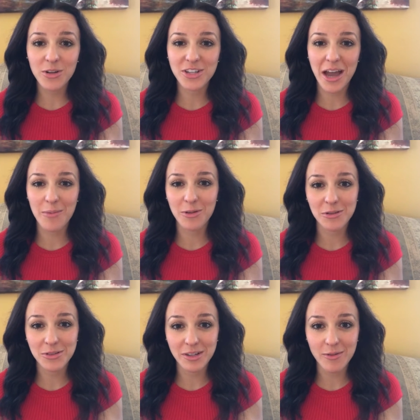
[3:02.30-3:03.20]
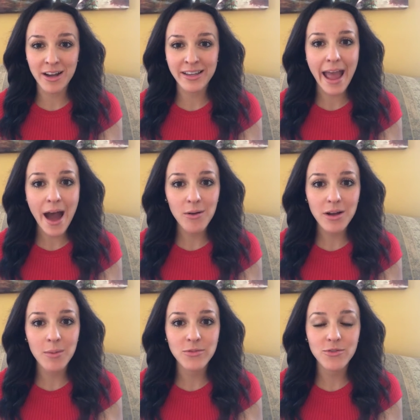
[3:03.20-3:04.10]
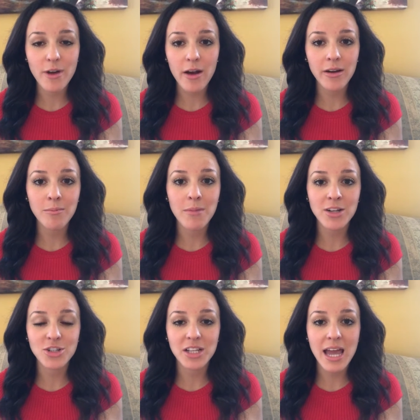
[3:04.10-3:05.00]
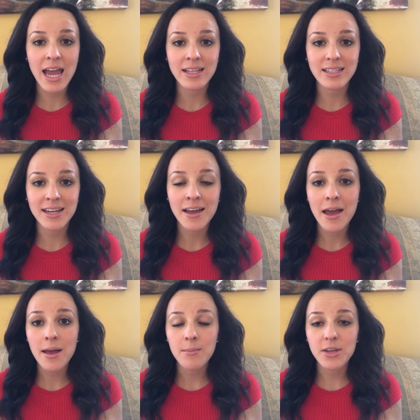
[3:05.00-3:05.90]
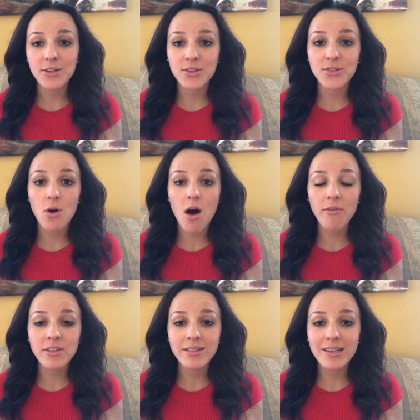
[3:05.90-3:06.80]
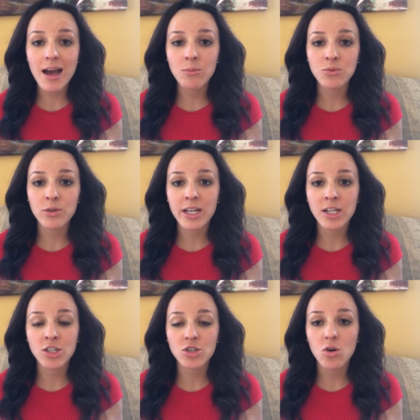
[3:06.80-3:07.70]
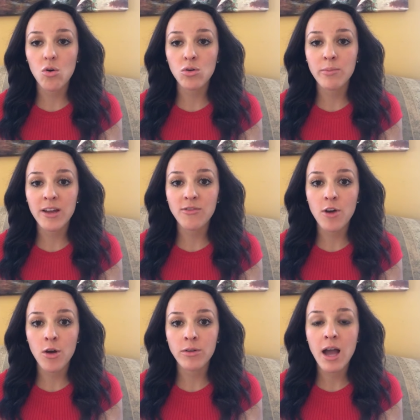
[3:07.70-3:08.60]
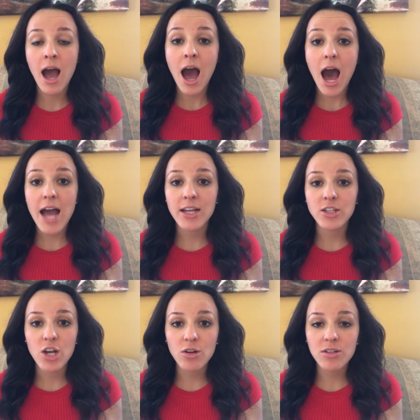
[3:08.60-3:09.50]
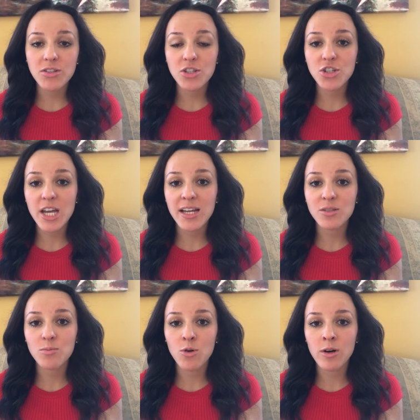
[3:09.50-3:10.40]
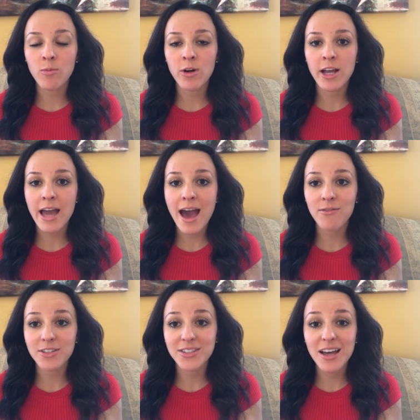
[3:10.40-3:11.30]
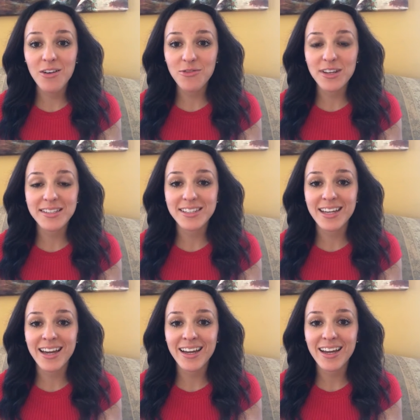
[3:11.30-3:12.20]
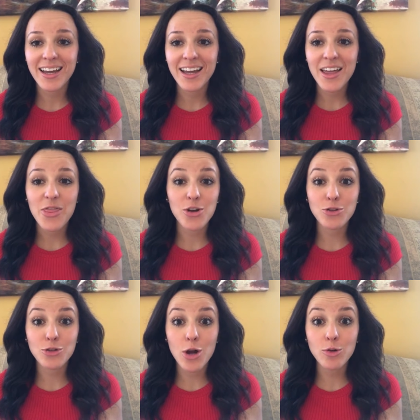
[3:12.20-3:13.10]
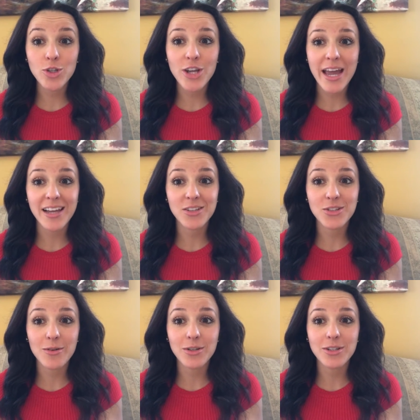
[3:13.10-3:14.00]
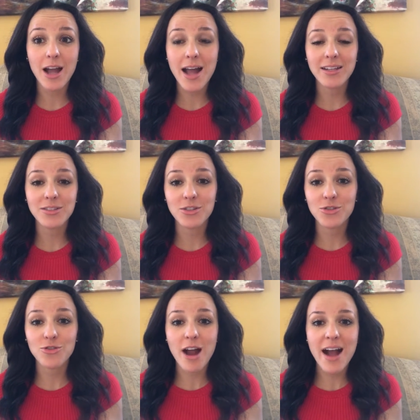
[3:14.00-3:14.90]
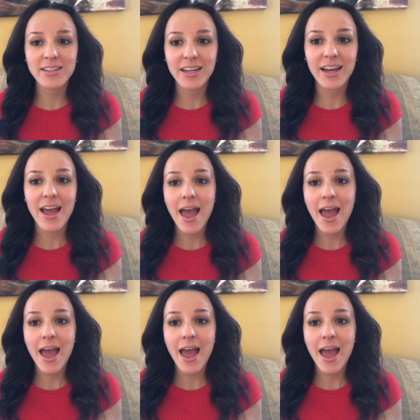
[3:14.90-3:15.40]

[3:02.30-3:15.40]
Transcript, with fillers: which I'm using right now, comes very much in handy because oftentimes when I just hold my phone, I notice the shakes more. when I have a selfie stick, there's no shake, so it's not as distracting.